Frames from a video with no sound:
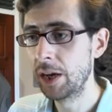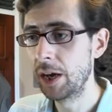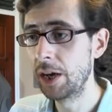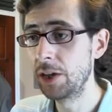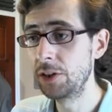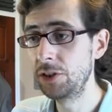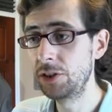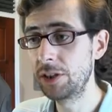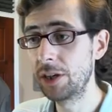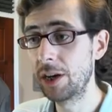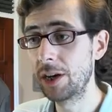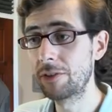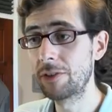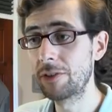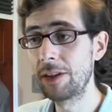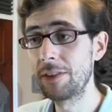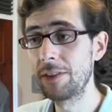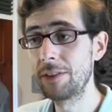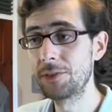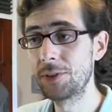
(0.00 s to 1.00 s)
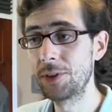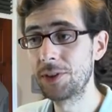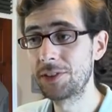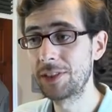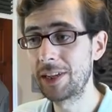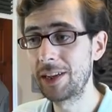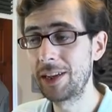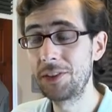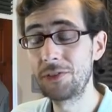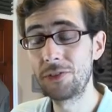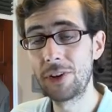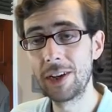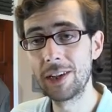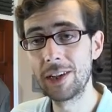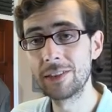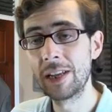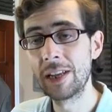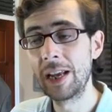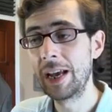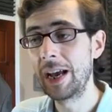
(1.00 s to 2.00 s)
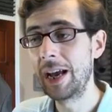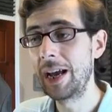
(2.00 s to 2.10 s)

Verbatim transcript: Uh, uh, Grand Theft Auto San Andreas,